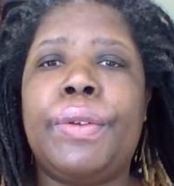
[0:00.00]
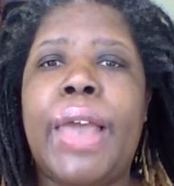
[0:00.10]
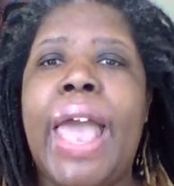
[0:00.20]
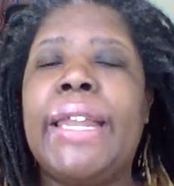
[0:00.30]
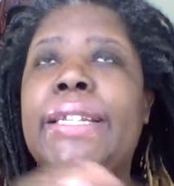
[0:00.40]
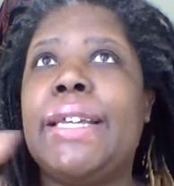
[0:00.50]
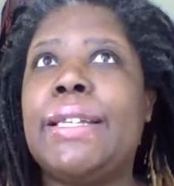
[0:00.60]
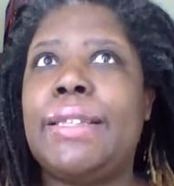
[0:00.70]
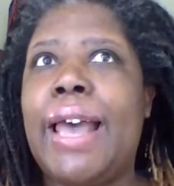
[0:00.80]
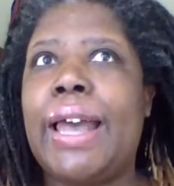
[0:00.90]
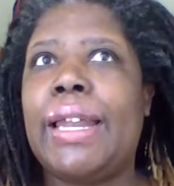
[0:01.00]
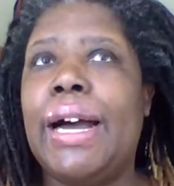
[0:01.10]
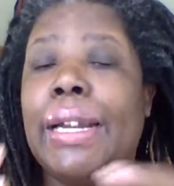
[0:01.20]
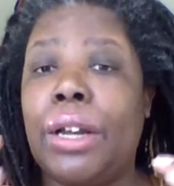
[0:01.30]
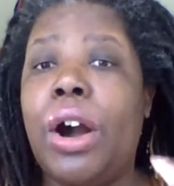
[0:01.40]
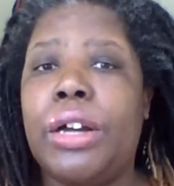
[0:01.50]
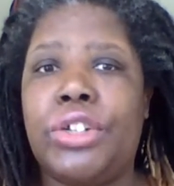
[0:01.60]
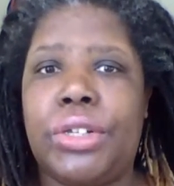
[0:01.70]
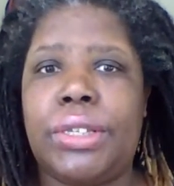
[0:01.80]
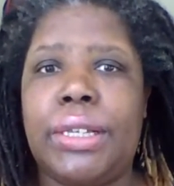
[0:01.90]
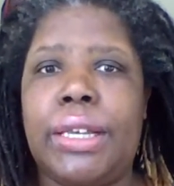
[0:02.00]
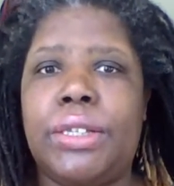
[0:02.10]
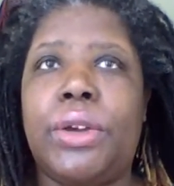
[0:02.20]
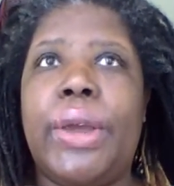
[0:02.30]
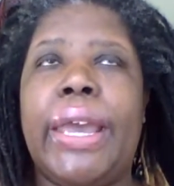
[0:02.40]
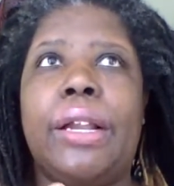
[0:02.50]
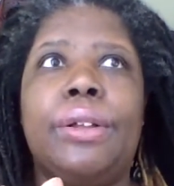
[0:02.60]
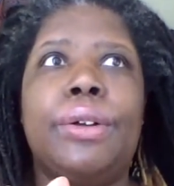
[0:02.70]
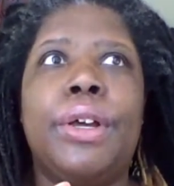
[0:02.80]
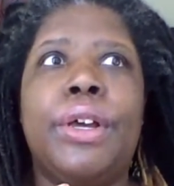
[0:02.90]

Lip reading: And it does that unconsciously. So it'll